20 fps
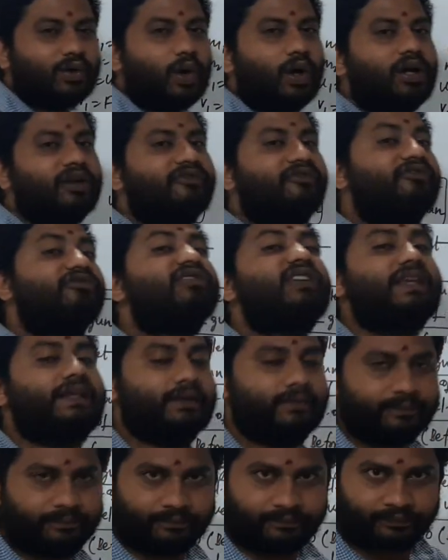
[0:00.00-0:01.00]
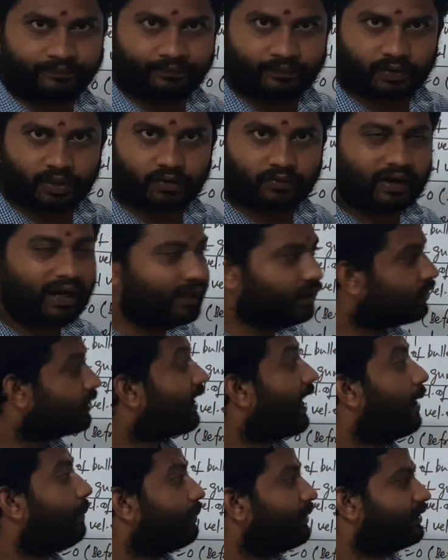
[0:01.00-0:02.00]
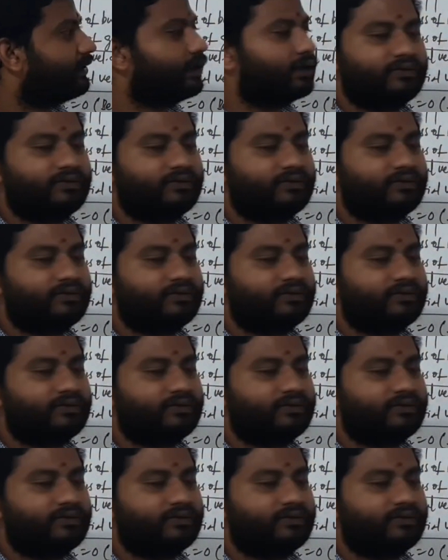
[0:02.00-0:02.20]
called v, right? Capital